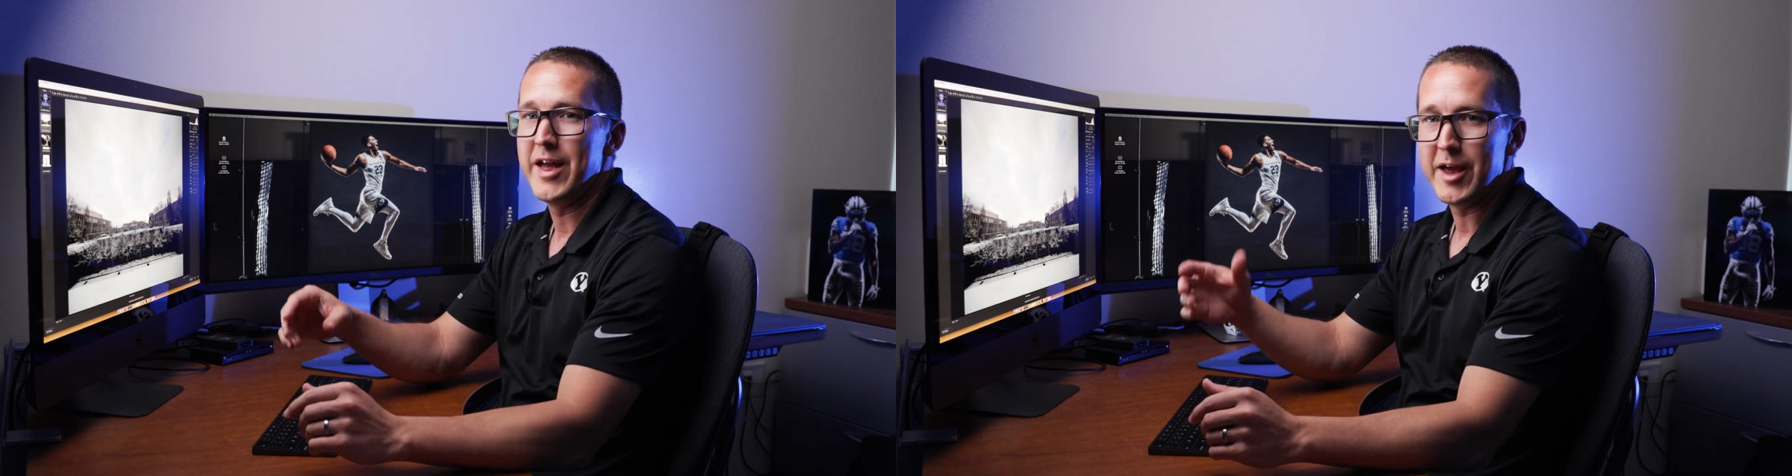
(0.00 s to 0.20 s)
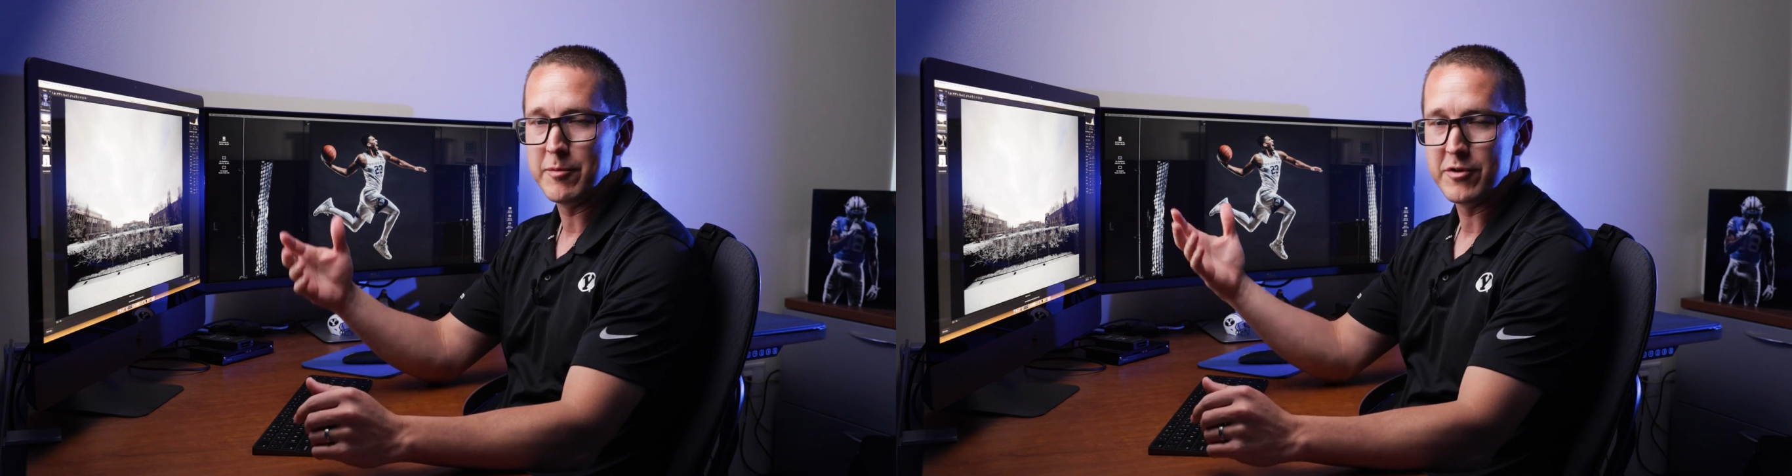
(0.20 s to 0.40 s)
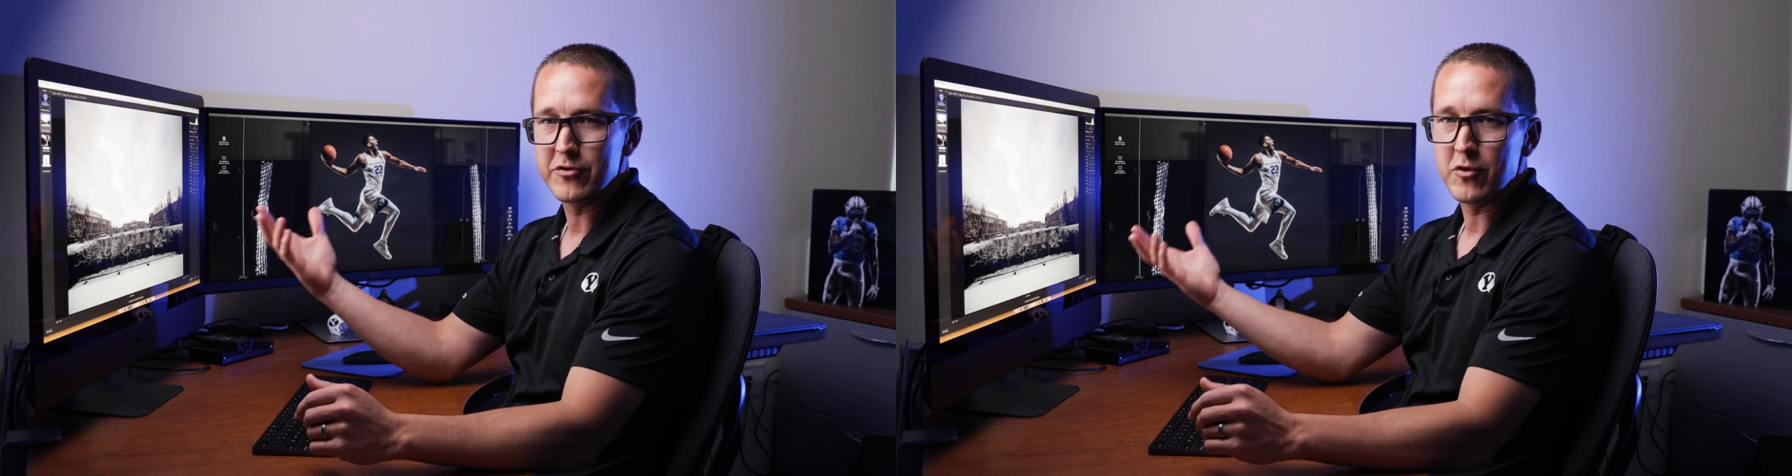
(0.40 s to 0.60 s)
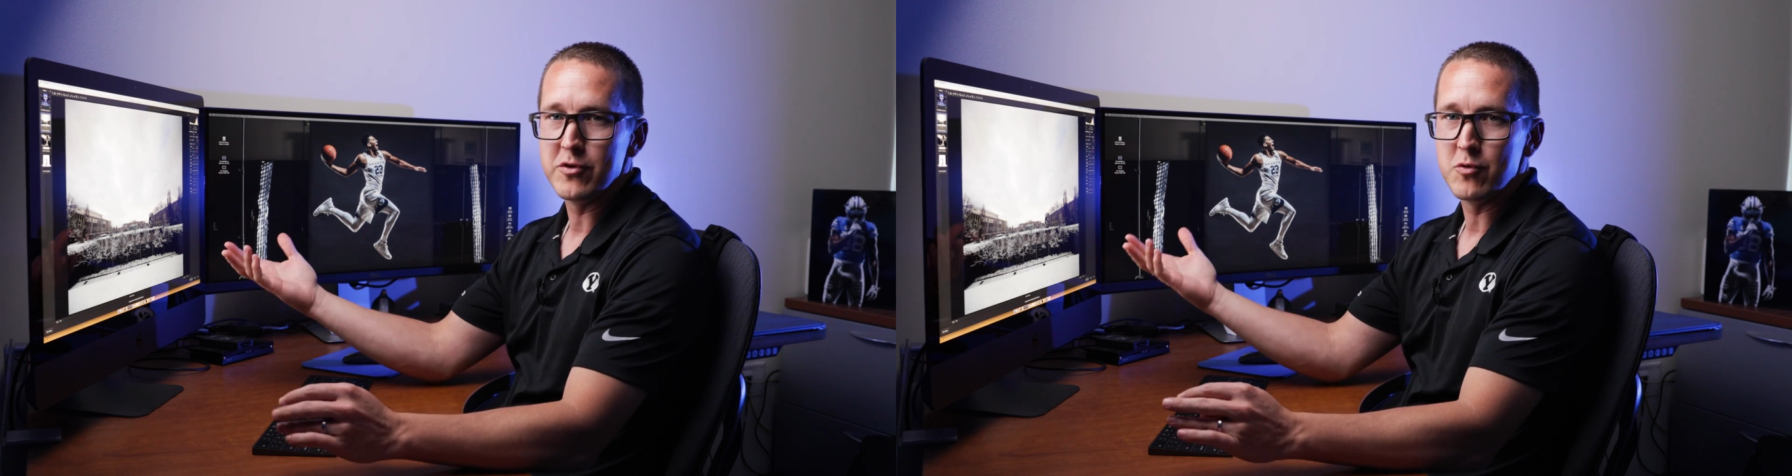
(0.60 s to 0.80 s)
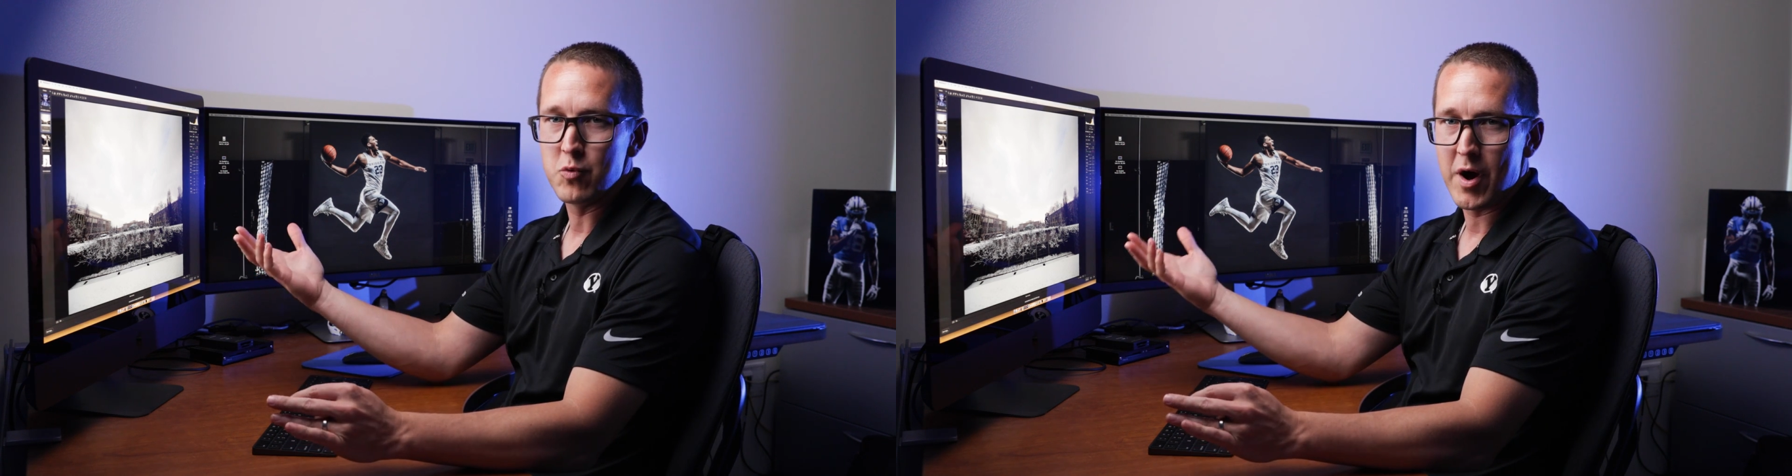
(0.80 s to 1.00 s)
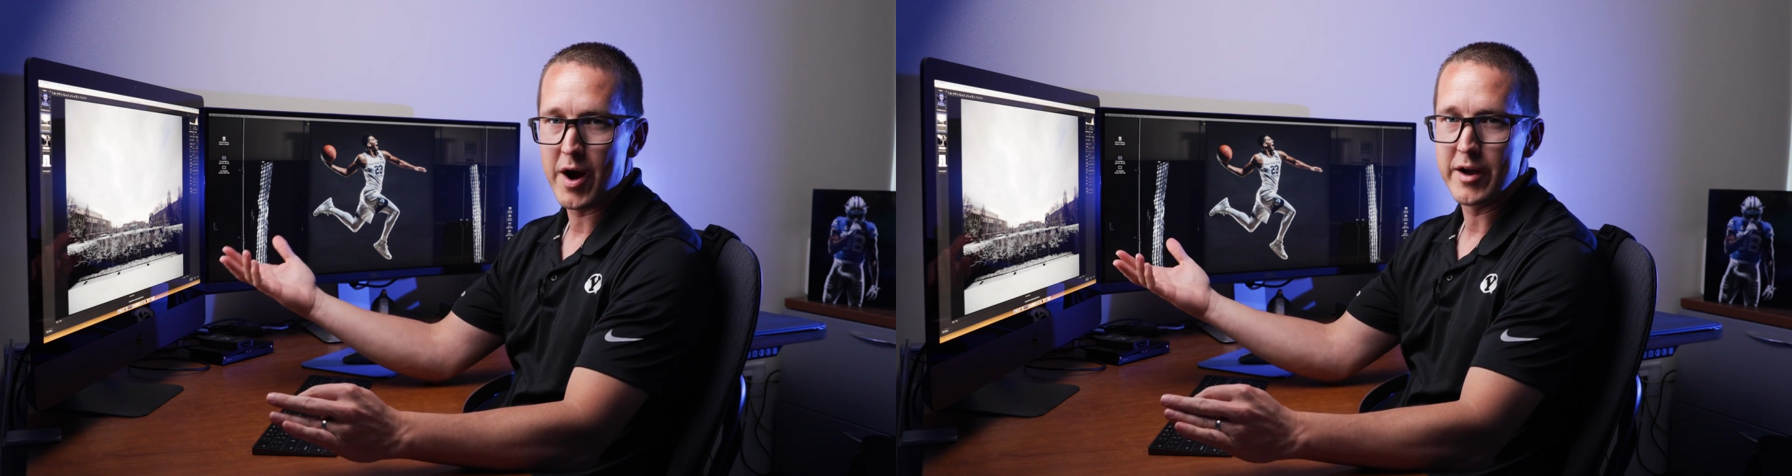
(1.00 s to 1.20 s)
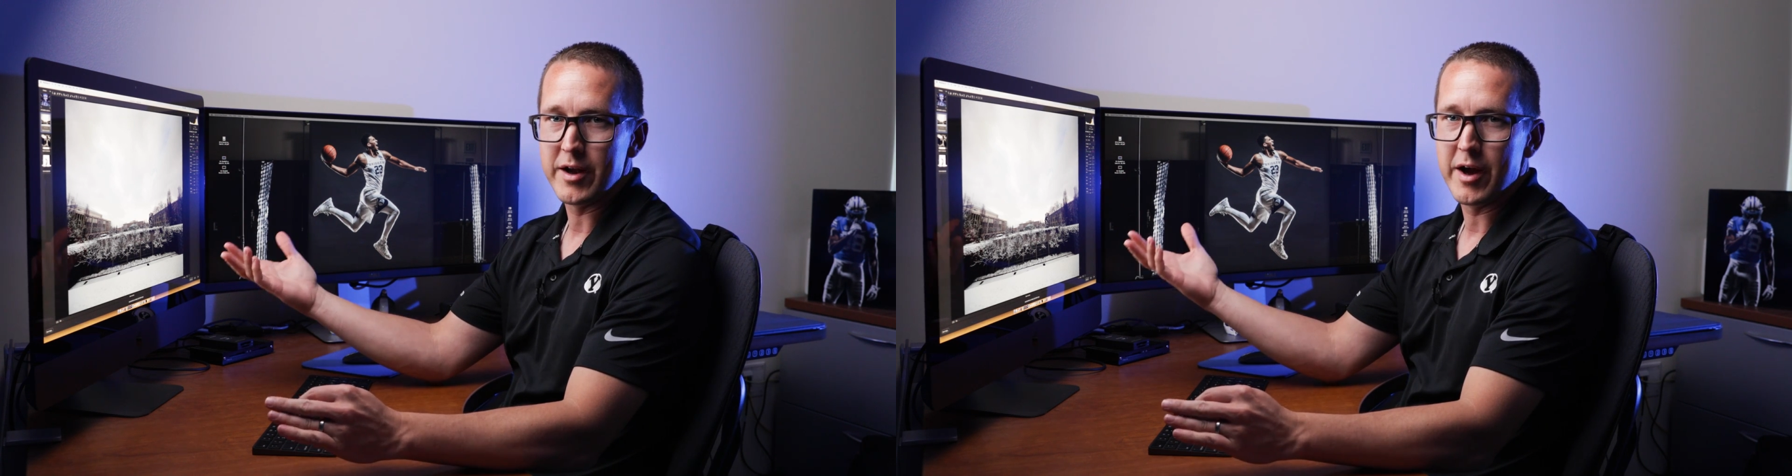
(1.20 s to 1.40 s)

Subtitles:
and I'm going to show you why